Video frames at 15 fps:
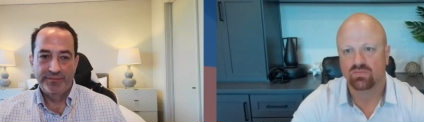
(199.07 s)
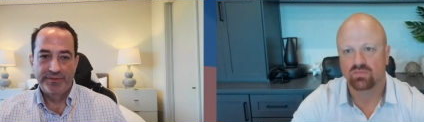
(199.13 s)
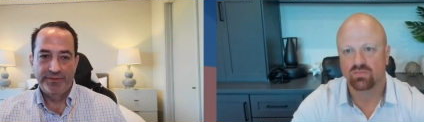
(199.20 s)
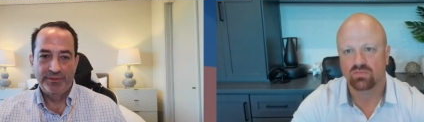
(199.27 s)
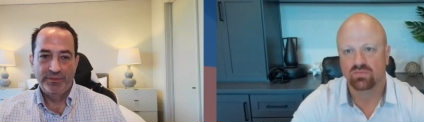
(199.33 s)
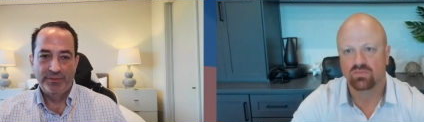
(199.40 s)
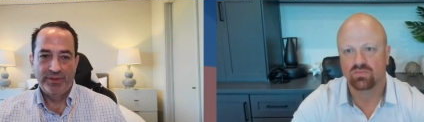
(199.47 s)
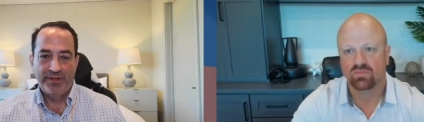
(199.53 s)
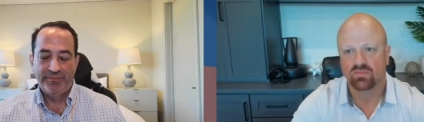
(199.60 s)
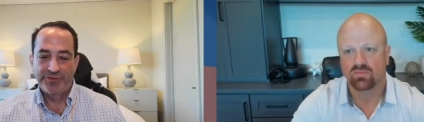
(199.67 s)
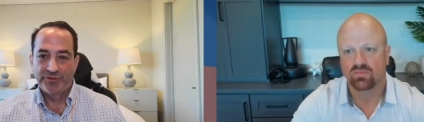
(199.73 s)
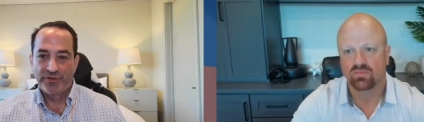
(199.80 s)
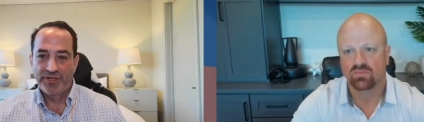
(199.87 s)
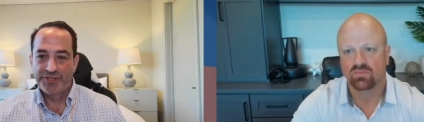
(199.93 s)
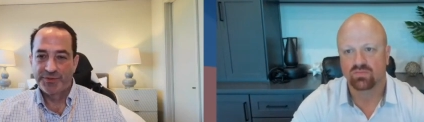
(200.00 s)
Speaker 1: you have a
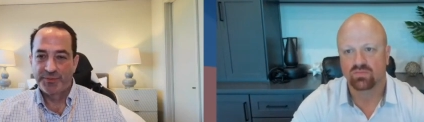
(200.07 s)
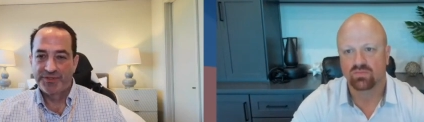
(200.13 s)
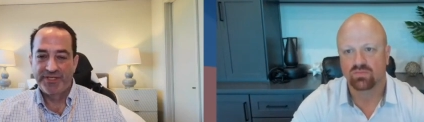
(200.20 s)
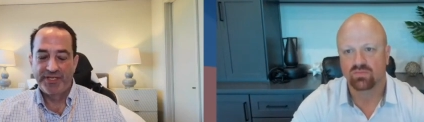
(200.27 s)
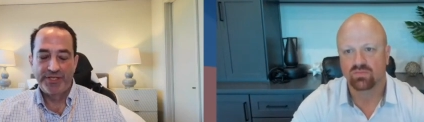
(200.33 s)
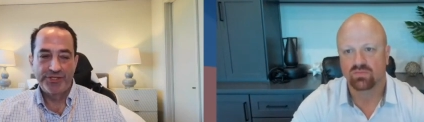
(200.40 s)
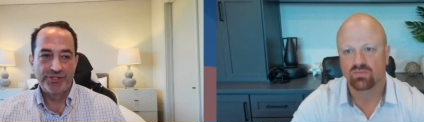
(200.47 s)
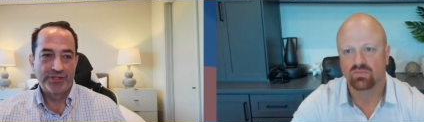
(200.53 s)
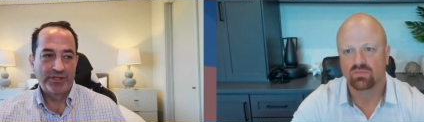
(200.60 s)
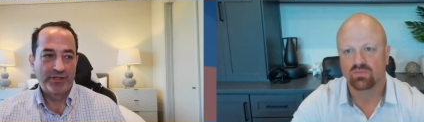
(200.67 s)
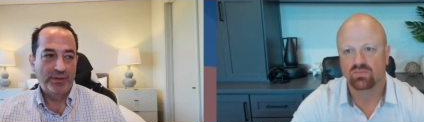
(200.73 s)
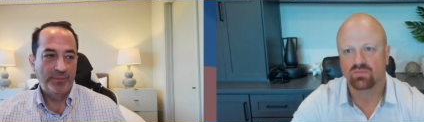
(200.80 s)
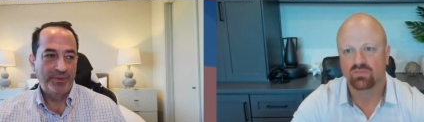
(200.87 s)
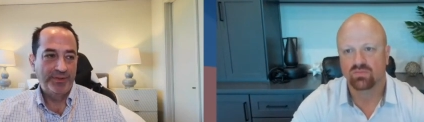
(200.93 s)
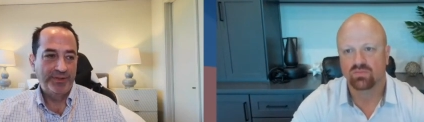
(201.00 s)
transportation
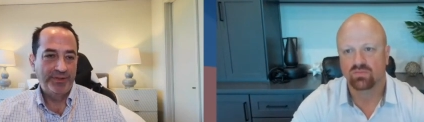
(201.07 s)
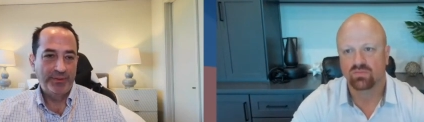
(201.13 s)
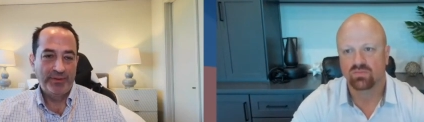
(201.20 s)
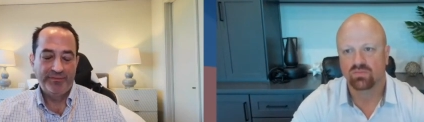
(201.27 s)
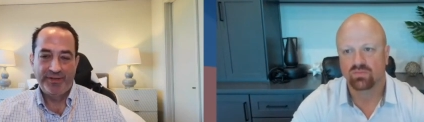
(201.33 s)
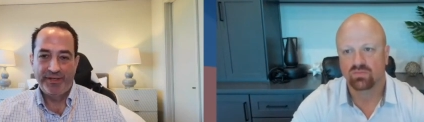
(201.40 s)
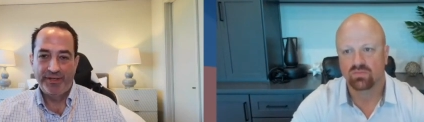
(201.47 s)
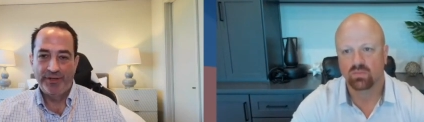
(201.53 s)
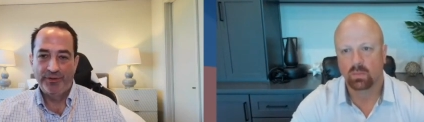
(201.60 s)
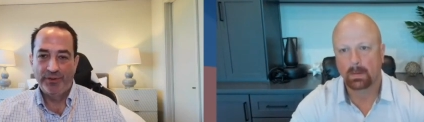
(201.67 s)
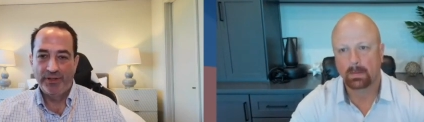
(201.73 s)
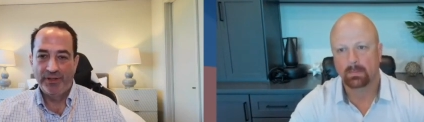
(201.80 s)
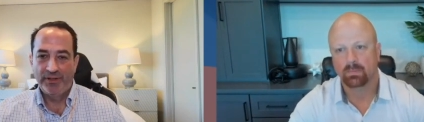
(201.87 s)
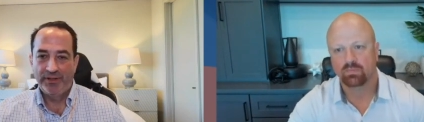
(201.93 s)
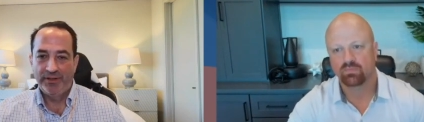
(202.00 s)
company, you have an
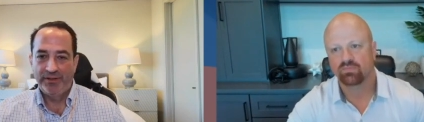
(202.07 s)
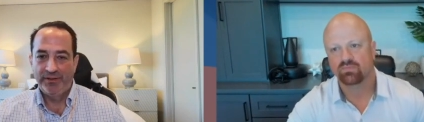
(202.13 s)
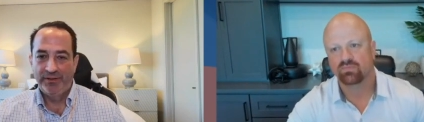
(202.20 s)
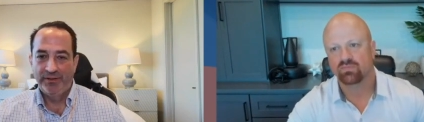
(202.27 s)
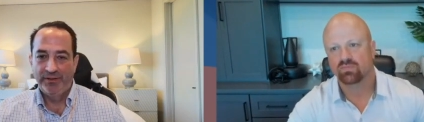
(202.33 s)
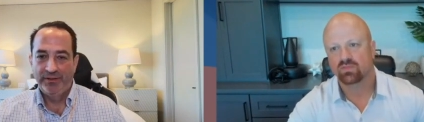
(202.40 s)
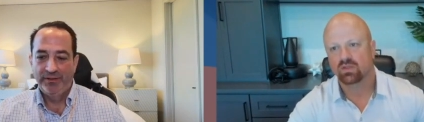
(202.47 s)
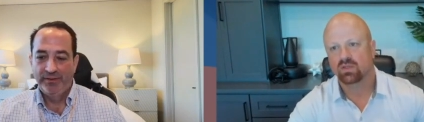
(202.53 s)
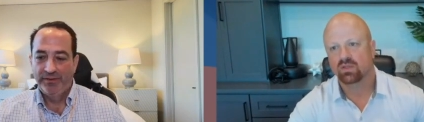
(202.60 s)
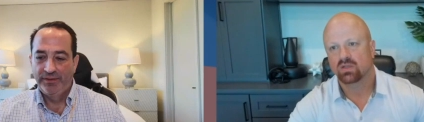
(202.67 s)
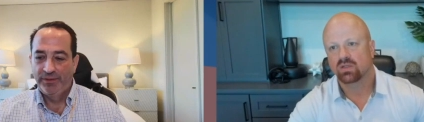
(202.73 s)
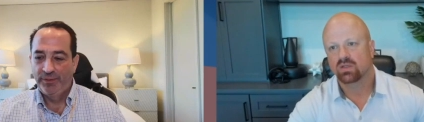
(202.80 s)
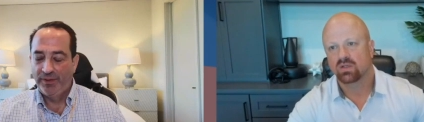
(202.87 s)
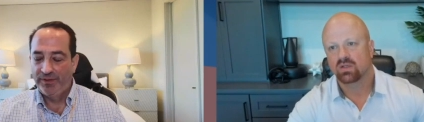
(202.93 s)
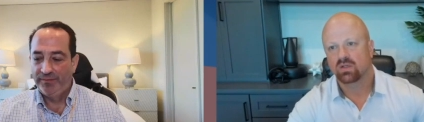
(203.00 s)
airline,
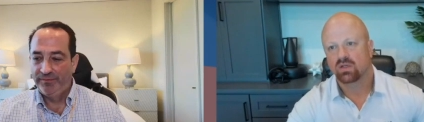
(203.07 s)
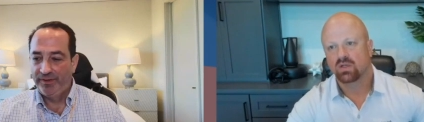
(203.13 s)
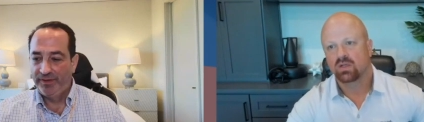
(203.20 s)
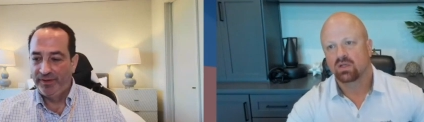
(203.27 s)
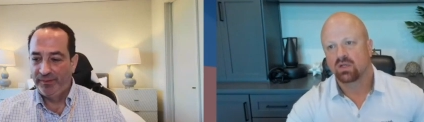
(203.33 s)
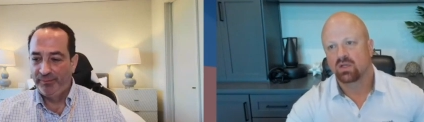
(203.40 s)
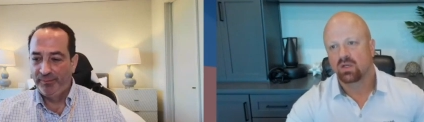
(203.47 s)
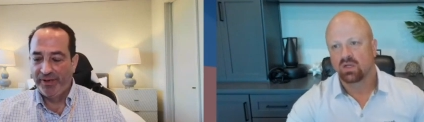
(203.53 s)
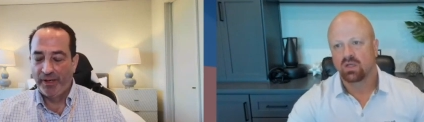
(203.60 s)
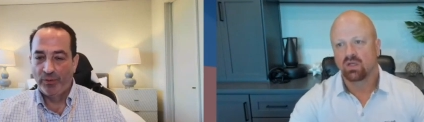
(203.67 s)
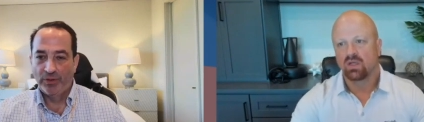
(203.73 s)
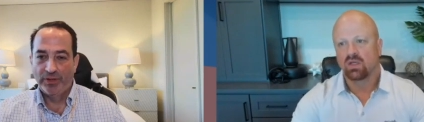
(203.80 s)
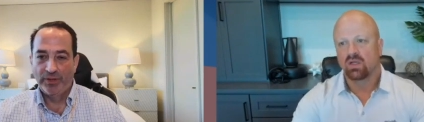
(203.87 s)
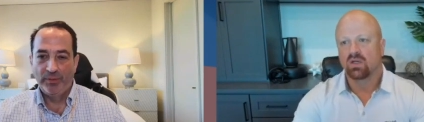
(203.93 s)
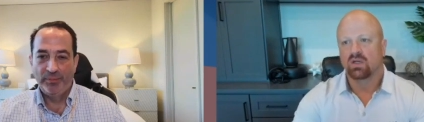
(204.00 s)
you have a power
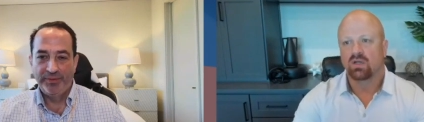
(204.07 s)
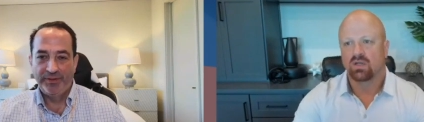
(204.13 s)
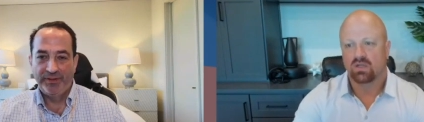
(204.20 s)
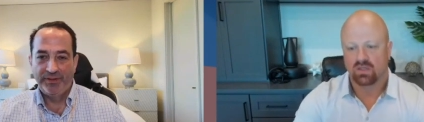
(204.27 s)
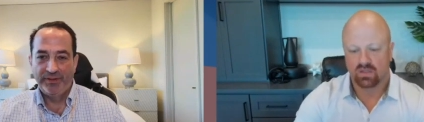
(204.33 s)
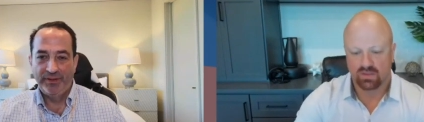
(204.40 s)
company.